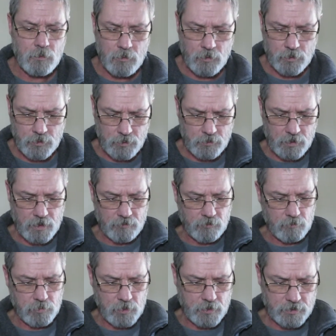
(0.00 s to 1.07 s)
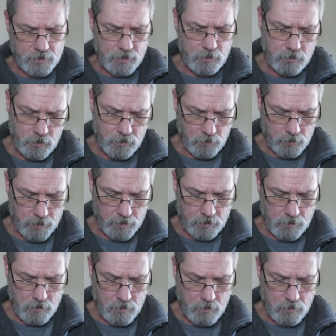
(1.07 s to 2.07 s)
Or don't have it plugged in all the way.